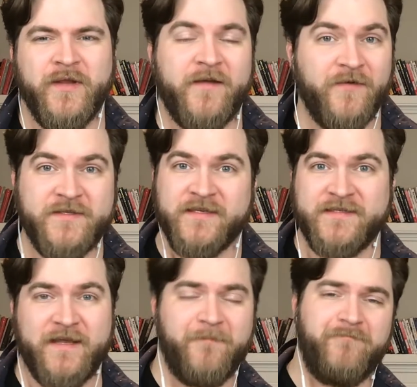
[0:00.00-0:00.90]
like, for
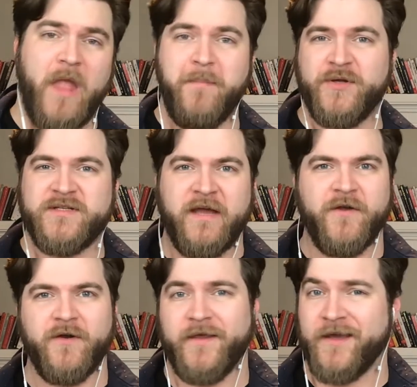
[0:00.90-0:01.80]
instance, like put
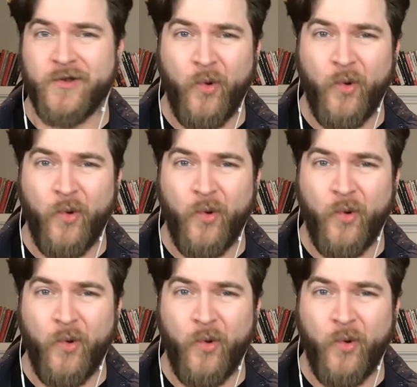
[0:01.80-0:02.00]
together like a